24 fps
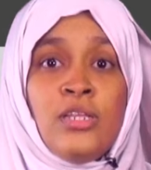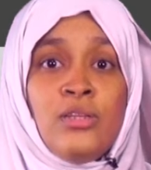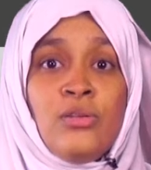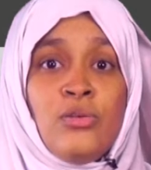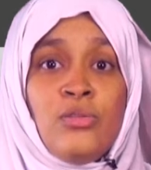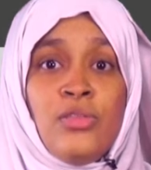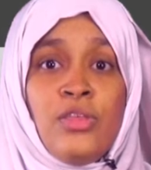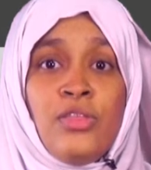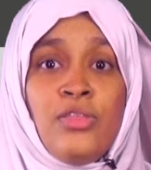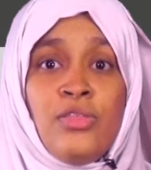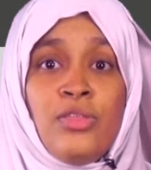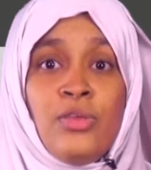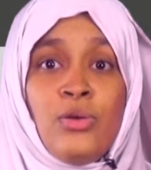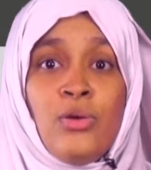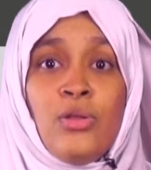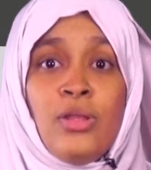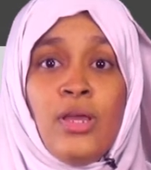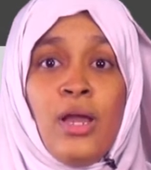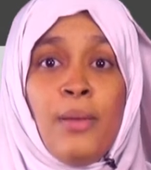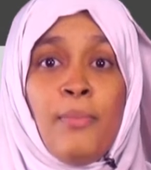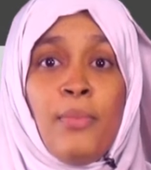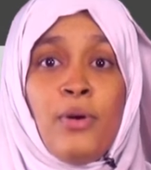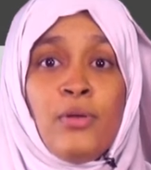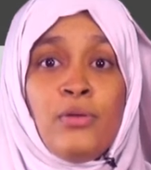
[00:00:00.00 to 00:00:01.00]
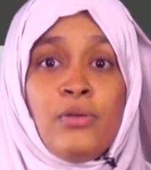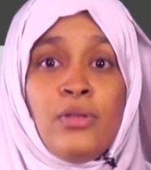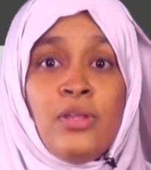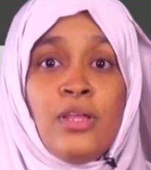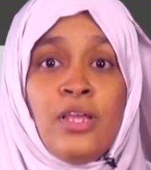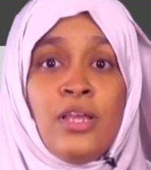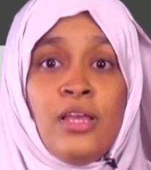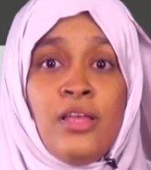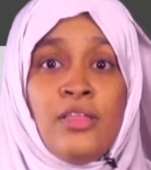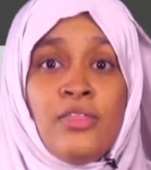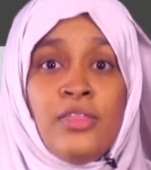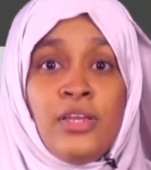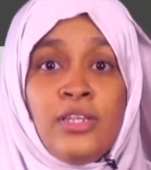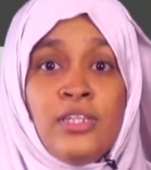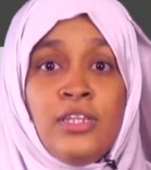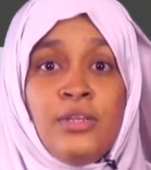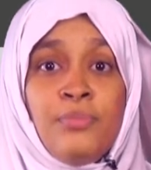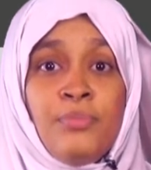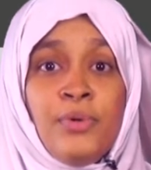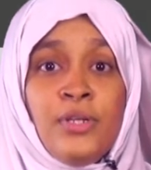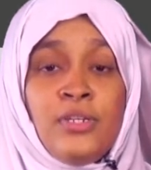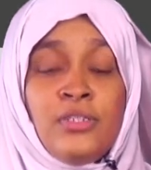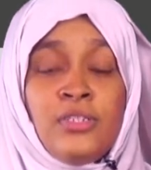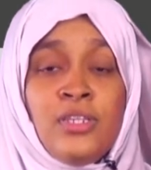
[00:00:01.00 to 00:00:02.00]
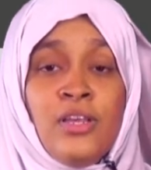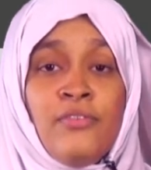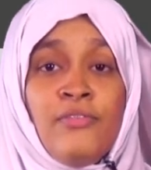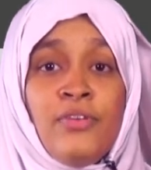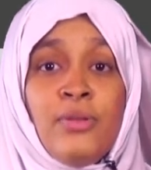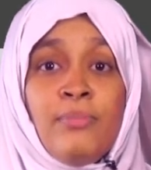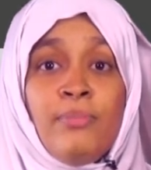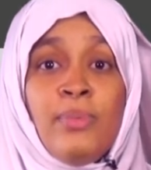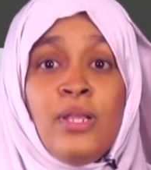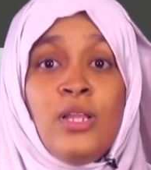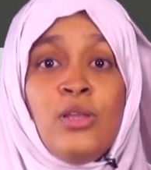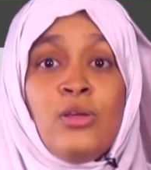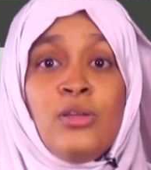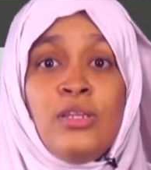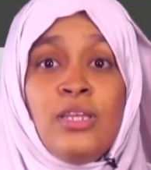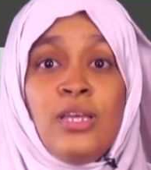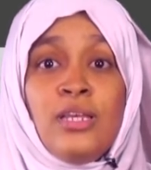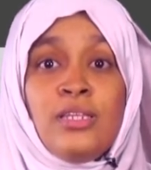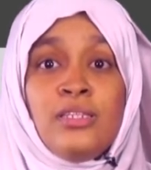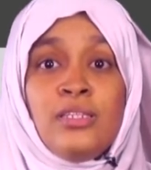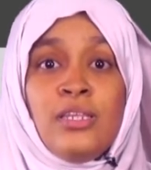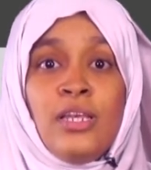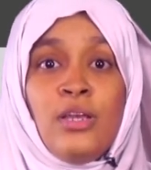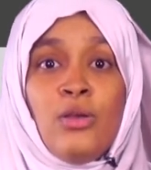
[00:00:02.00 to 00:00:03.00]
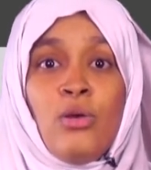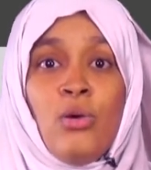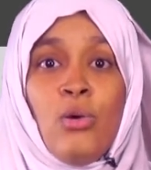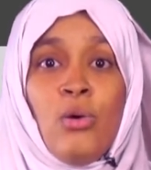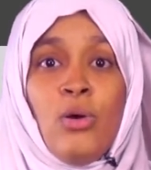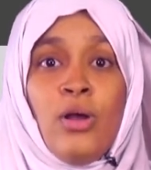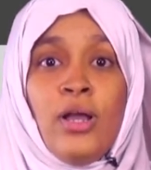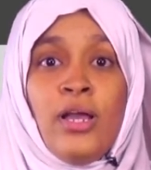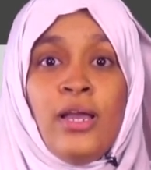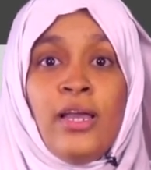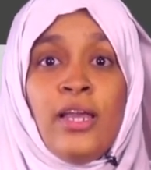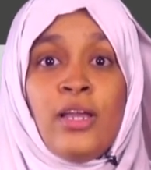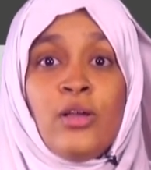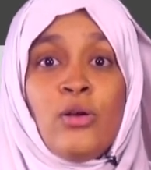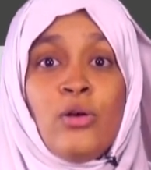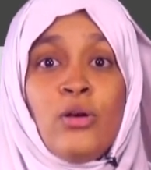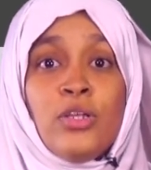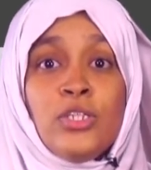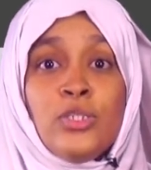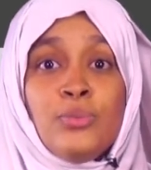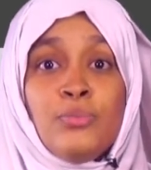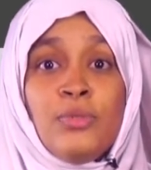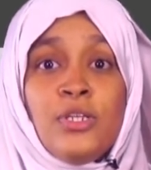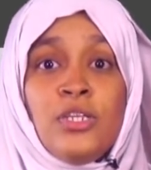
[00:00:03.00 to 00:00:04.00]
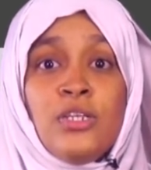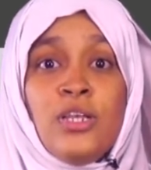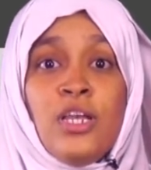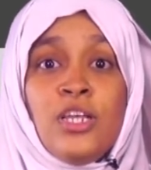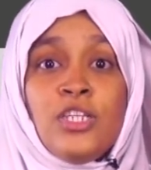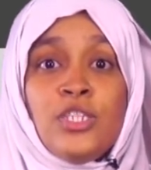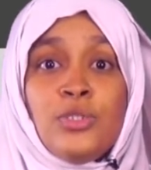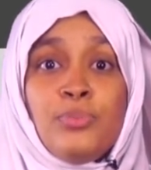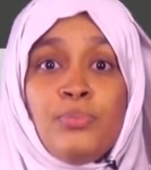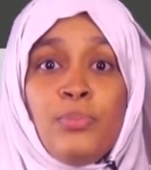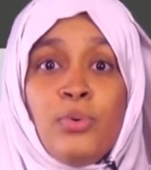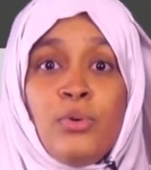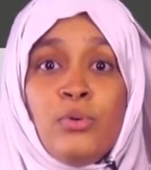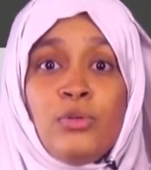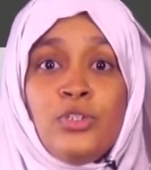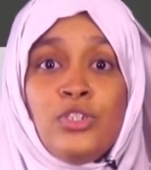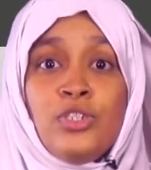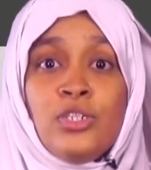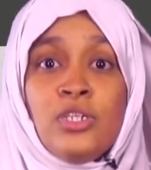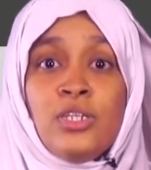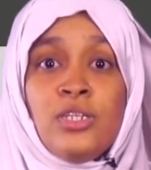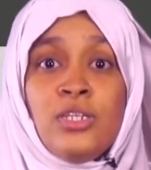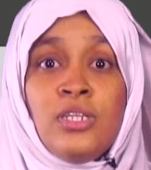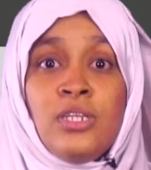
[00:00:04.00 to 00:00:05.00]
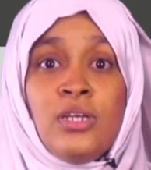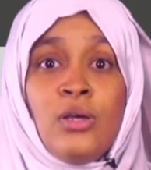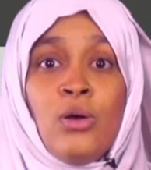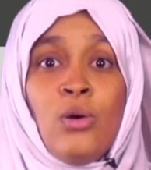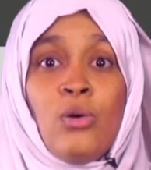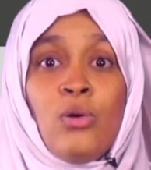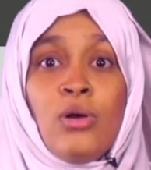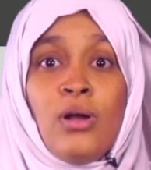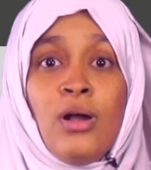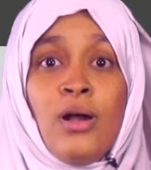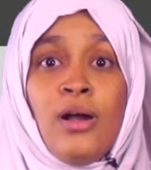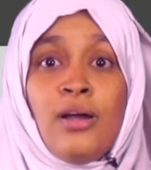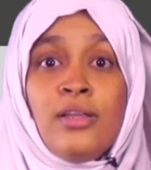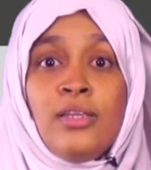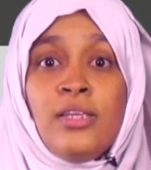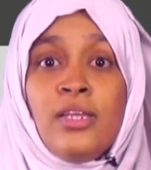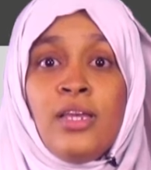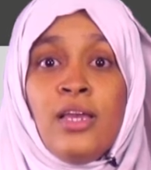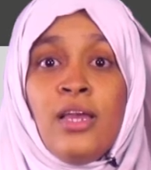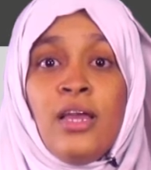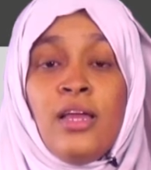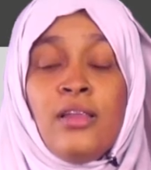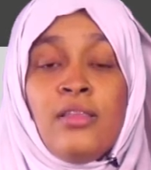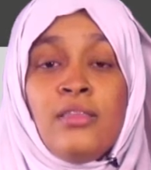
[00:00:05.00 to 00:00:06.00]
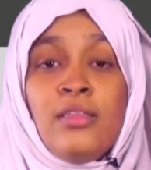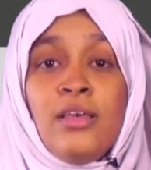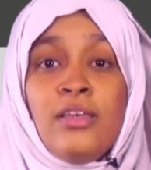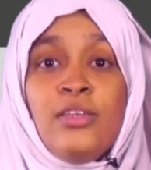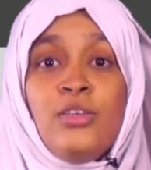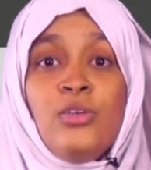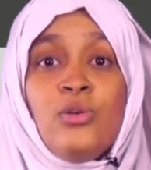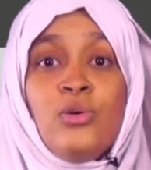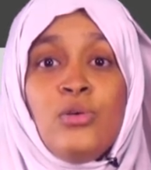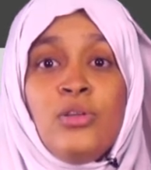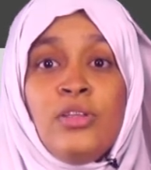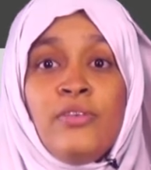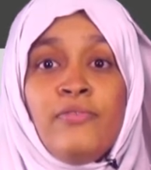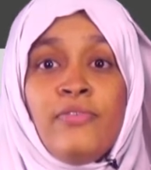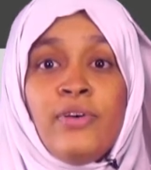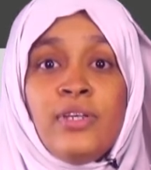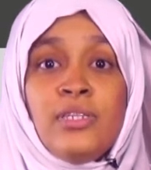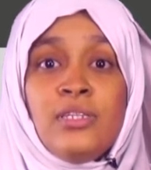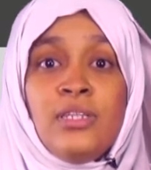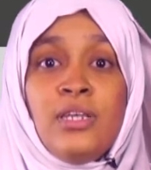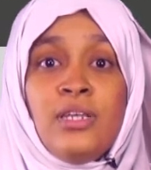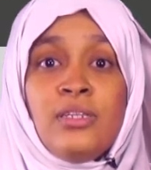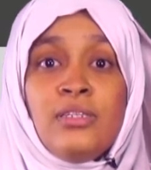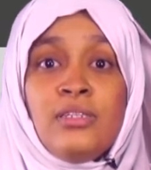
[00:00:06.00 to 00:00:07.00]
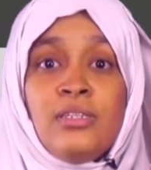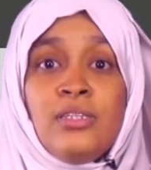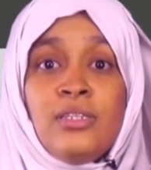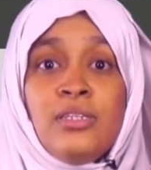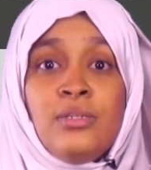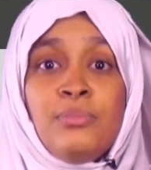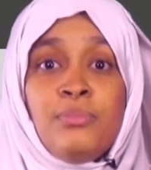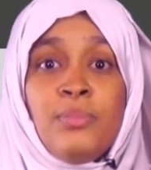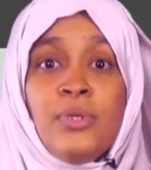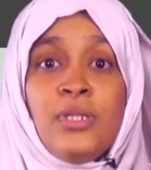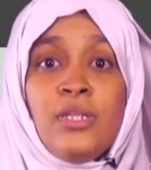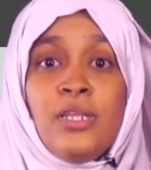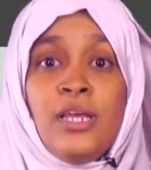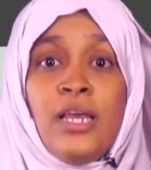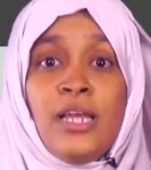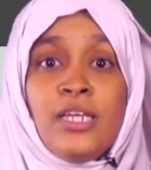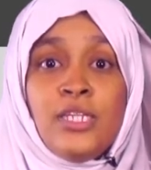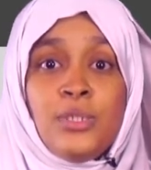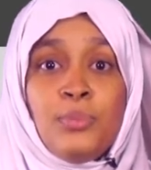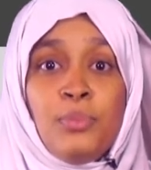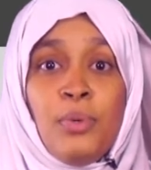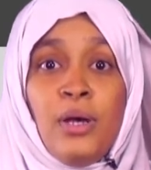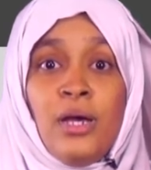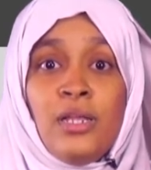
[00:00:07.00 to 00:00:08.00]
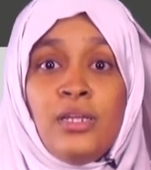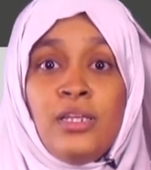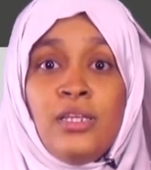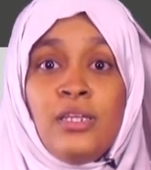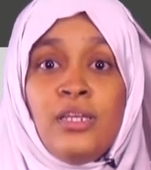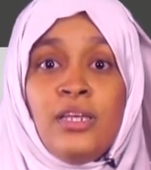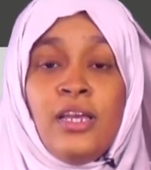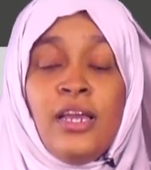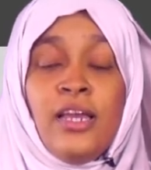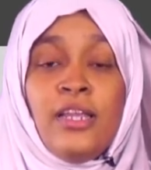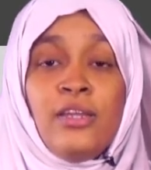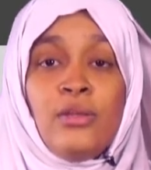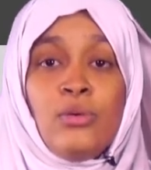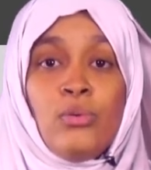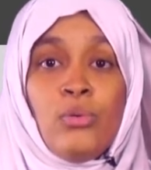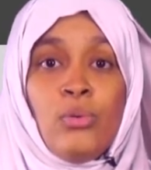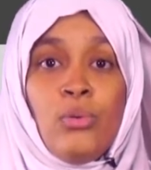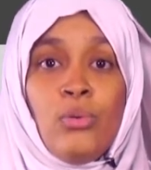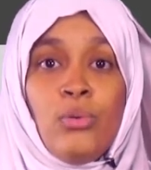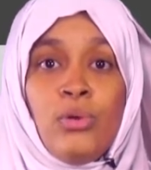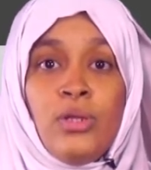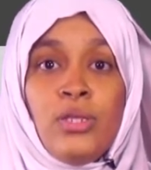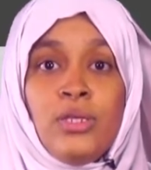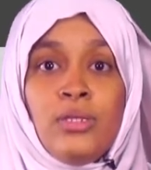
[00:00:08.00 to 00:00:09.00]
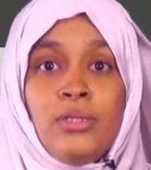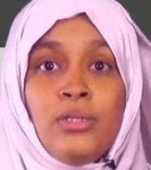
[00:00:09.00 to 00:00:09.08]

to this theory, about 13.7 billion years ago, a cosmic explosion occurred and the universe has since been expanding and cooling.